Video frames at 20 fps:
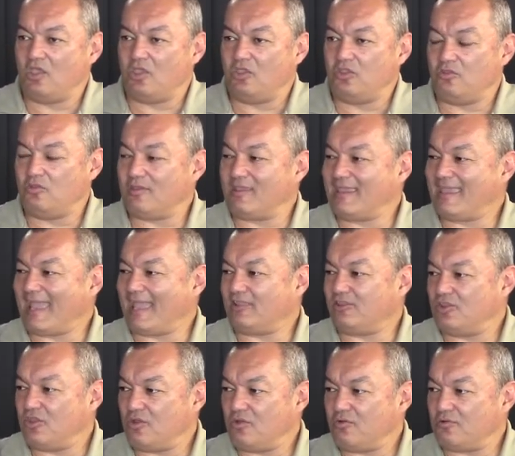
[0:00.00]
You can get
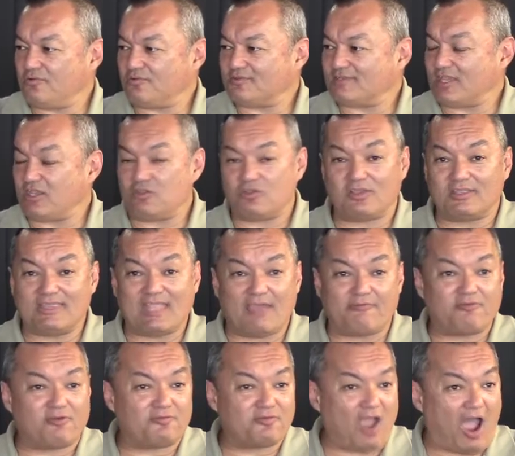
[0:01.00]
news that you could
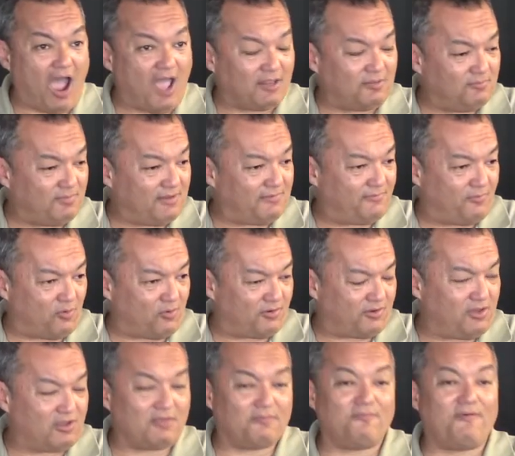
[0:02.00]
never have gotten before.
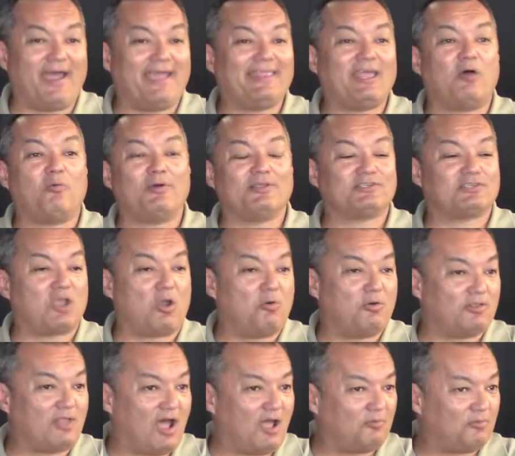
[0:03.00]
You can find out what's
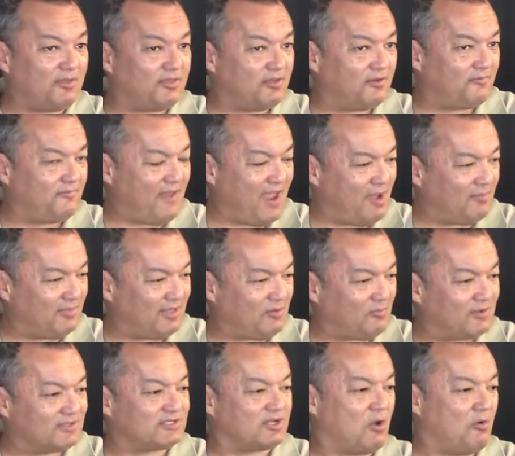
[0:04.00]
going on with your family,
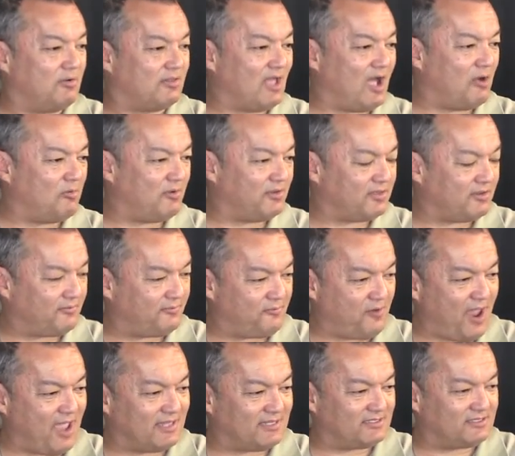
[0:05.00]
what's going on with your
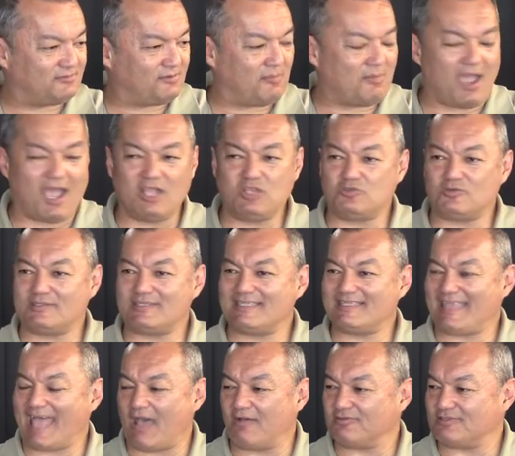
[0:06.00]
friends from hundreds and
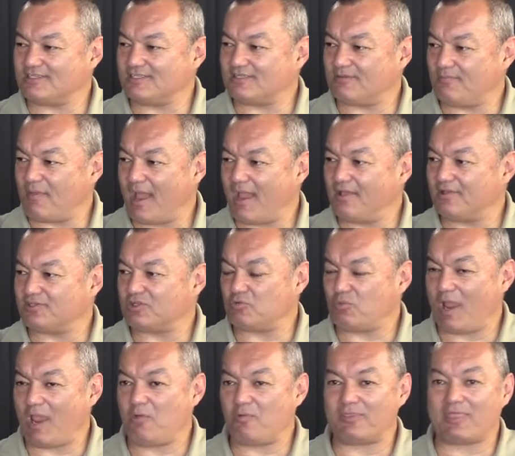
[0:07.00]
thousands of miles
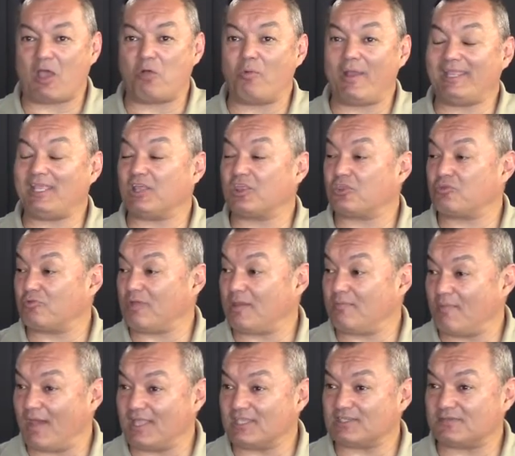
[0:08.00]
away without waiting 3
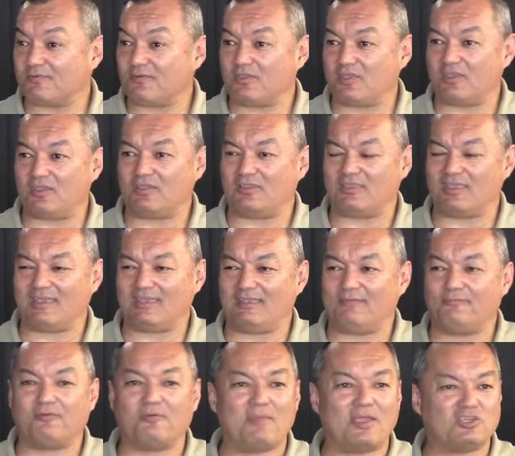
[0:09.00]
months for the
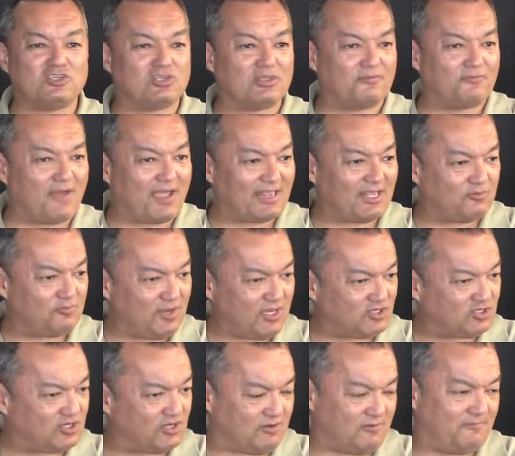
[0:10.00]
information to finally
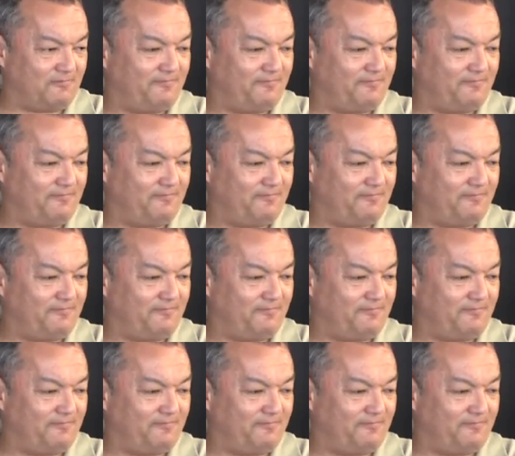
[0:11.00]
reach you.